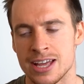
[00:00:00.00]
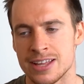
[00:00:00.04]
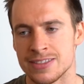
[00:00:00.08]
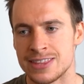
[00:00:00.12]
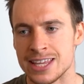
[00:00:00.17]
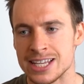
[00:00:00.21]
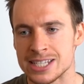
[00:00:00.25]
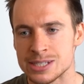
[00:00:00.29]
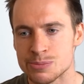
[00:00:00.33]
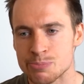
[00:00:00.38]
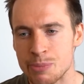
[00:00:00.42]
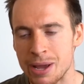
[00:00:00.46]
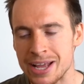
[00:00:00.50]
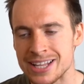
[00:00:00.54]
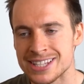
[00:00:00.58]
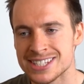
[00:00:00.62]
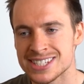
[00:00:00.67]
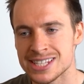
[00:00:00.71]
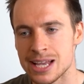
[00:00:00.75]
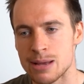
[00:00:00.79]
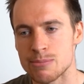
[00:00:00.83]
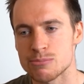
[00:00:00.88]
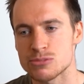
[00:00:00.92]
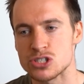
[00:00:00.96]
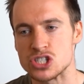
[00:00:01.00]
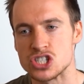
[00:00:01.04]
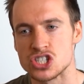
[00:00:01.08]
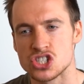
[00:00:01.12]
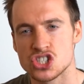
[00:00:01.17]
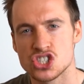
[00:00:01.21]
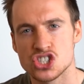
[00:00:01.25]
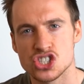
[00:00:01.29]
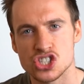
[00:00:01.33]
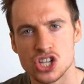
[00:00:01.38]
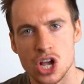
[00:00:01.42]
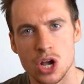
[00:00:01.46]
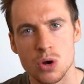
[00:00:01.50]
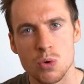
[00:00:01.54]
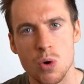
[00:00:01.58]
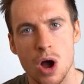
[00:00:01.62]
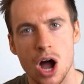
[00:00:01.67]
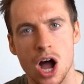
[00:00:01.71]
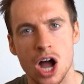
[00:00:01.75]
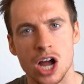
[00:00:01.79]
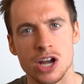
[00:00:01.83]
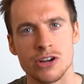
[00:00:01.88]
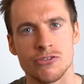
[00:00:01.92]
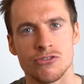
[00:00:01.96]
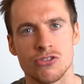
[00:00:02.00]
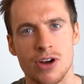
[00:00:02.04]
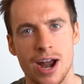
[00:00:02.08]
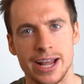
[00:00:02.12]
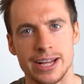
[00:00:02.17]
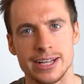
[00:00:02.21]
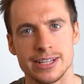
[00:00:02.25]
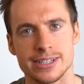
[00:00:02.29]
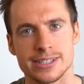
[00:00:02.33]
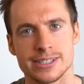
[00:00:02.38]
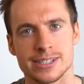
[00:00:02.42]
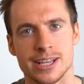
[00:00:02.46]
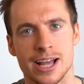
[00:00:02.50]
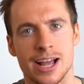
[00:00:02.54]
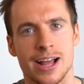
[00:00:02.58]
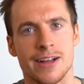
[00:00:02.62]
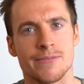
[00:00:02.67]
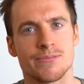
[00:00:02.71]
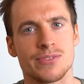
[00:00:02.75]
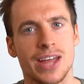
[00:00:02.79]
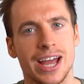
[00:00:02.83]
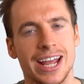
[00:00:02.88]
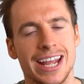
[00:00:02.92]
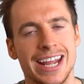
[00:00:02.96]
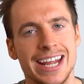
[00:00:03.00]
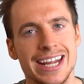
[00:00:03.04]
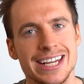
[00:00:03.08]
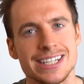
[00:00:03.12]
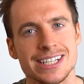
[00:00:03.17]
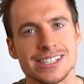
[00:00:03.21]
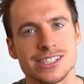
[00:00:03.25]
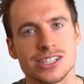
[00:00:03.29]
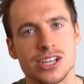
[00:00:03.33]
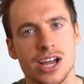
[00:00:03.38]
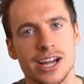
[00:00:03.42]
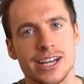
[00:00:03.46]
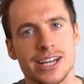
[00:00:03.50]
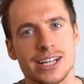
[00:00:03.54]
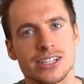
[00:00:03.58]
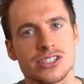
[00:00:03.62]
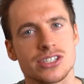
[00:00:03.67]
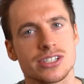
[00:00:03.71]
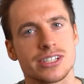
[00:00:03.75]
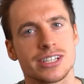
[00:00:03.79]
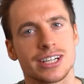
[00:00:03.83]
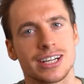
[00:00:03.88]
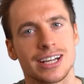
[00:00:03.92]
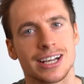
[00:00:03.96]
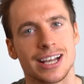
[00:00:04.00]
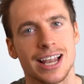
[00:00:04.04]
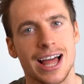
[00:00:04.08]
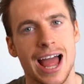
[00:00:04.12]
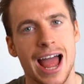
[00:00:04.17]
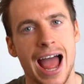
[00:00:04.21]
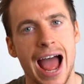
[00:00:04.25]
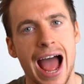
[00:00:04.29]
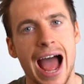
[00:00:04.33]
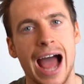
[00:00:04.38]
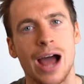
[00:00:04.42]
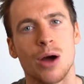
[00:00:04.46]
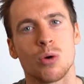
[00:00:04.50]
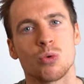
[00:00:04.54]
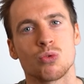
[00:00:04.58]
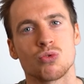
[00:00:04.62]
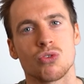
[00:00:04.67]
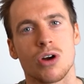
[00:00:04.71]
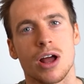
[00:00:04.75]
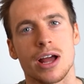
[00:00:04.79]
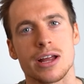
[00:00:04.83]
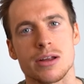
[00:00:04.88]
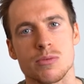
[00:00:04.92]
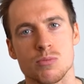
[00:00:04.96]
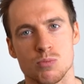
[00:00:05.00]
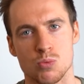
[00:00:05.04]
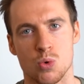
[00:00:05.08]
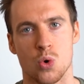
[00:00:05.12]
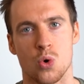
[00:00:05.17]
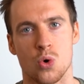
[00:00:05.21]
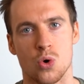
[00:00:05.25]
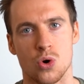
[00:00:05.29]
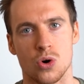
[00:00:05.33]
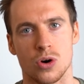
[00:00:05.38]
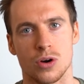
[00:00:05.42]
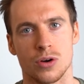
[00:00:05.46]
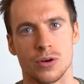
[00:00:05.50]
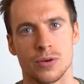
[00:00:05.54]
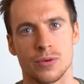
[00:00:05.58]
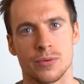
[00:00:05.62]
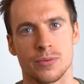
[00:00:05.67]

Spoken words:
This made Samson so irate that he decided to declare outright war.